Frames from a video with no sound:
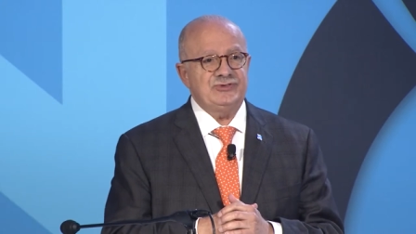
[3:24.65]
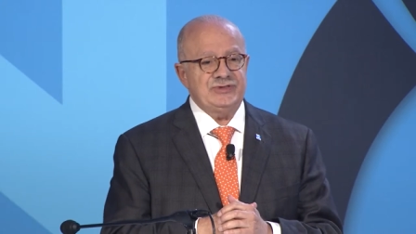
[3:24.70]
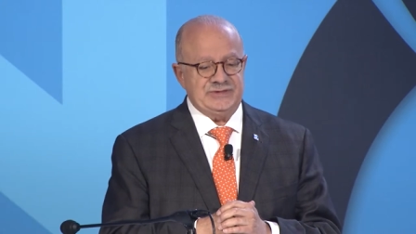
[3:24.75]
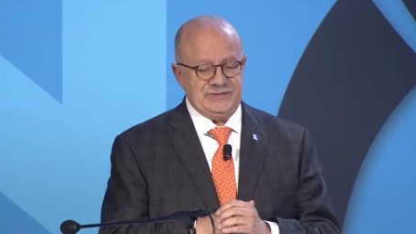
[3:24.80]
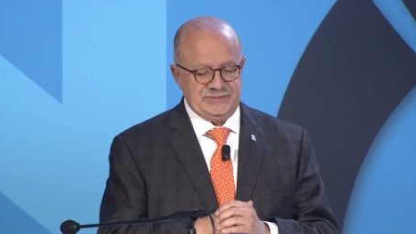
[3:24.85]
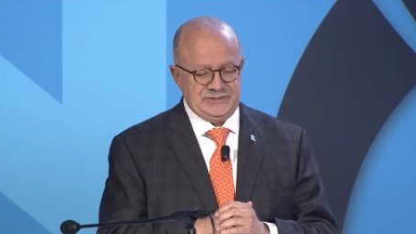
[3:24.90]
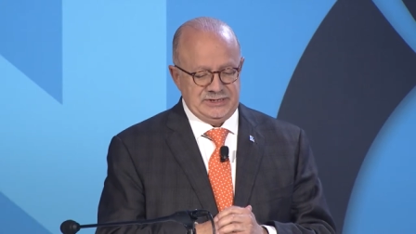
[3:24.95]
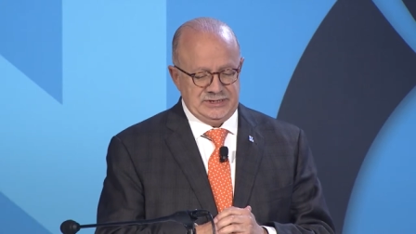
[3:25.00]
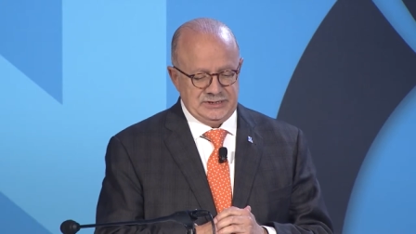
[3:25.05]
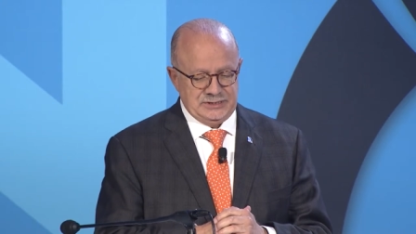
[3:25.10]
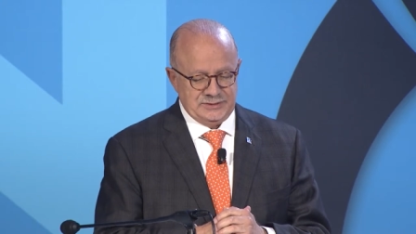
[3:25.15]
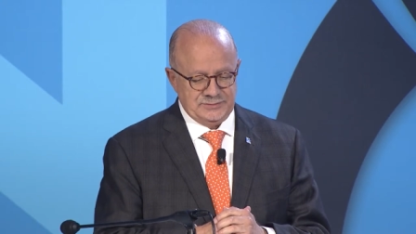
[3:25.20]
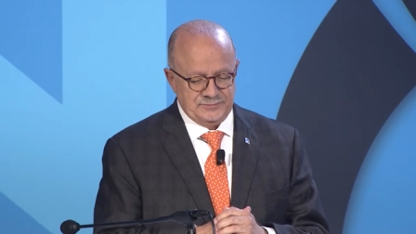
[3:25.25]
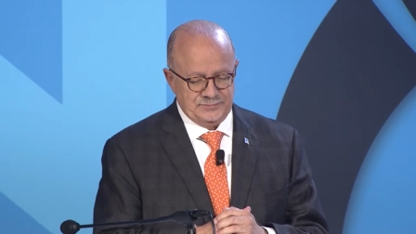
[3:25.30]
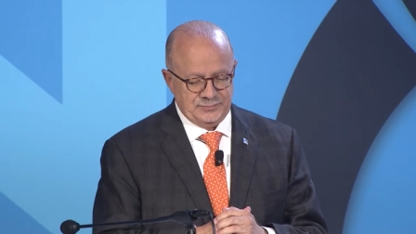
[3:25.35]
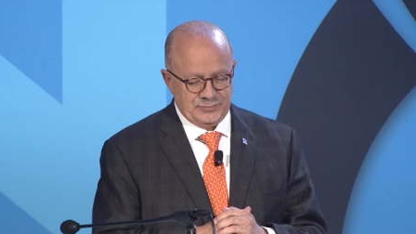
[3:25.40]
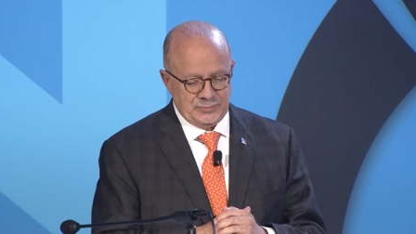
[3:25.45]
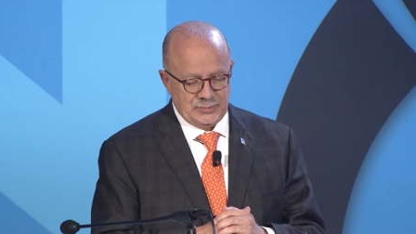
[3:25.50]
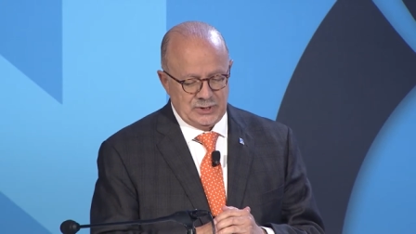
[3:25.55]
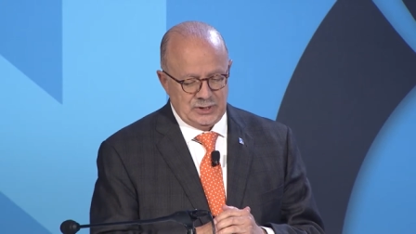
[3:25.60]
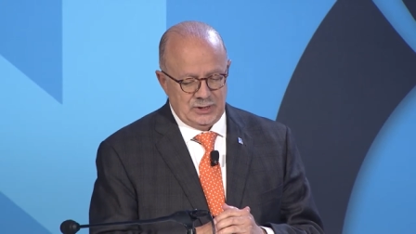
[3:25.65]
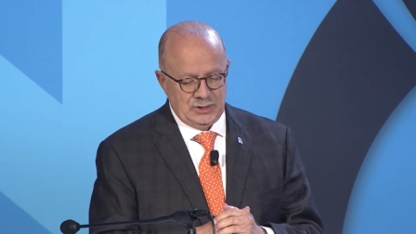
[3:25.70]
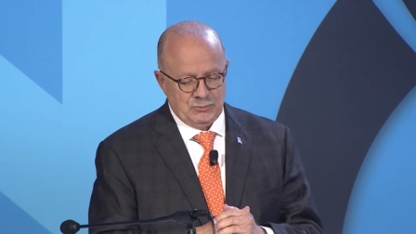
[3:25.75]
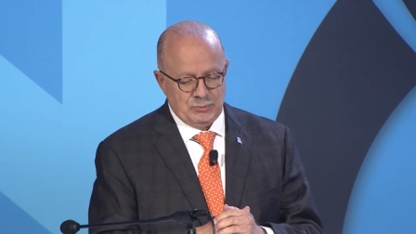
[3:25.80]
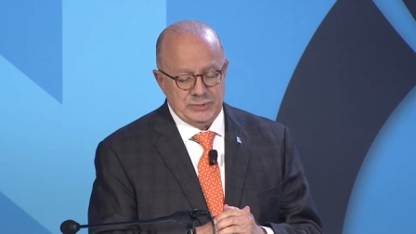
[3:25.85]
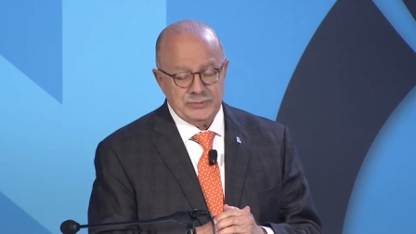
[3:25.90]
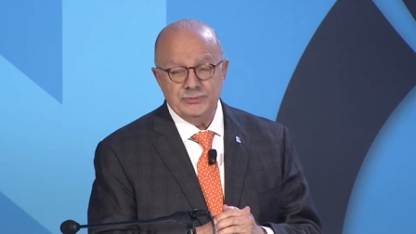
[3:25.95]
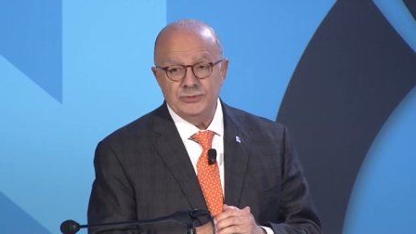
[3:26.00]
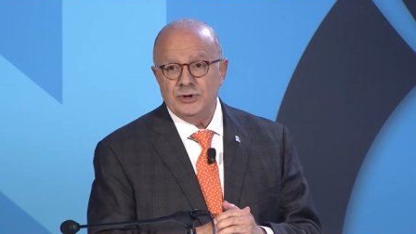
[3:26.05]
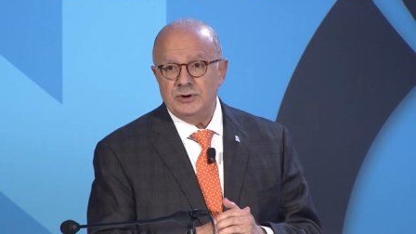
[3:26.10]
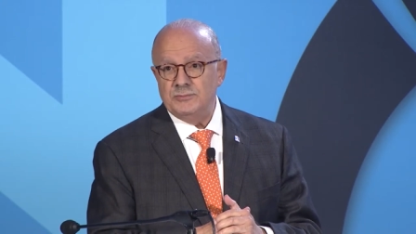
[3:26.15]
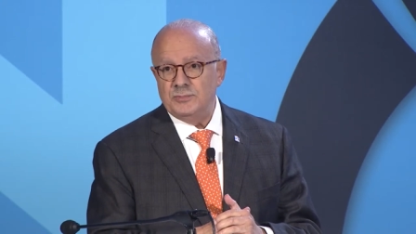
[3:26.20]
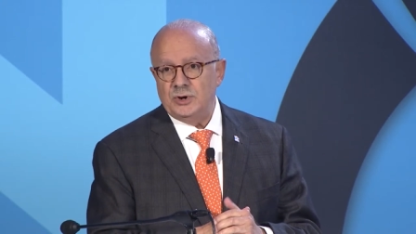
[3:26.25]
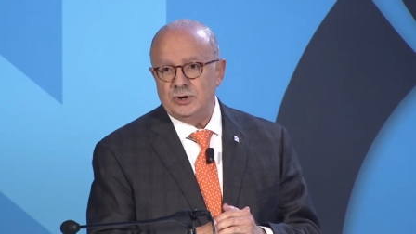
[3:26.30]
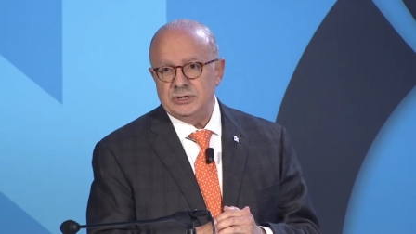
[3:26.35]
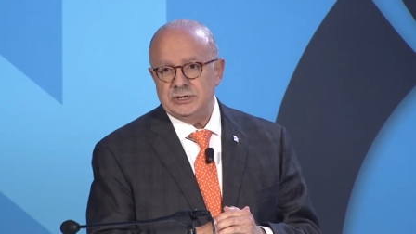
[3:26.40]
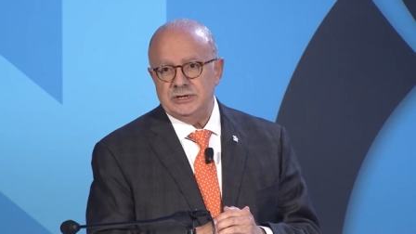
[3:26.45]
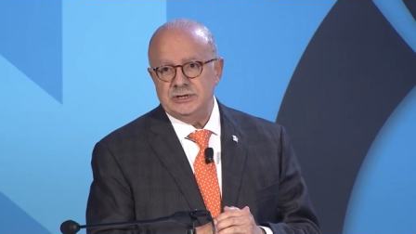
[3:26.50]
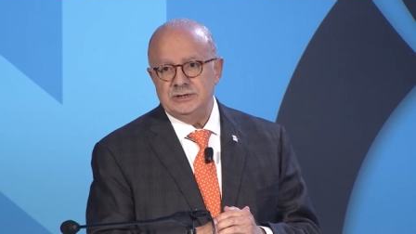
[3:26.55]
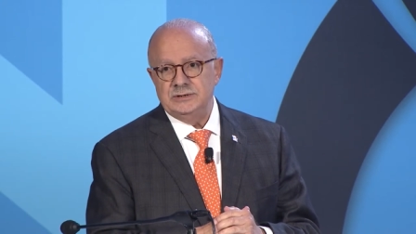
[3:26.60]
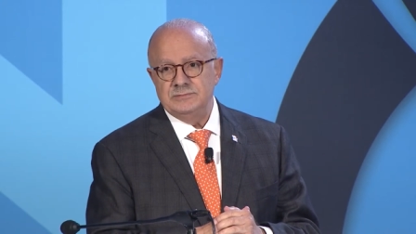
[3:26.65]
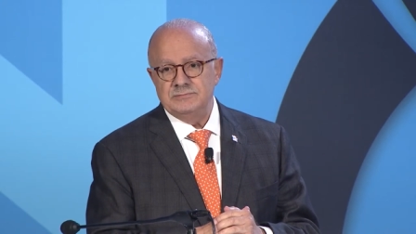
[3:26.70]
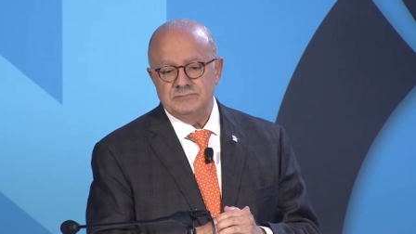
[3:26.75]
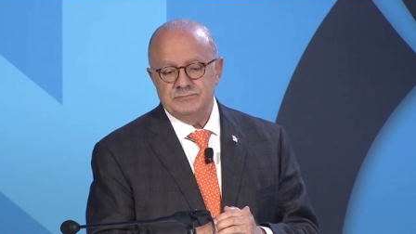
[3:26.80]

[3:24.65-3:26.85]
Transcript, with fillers: 16 with no money,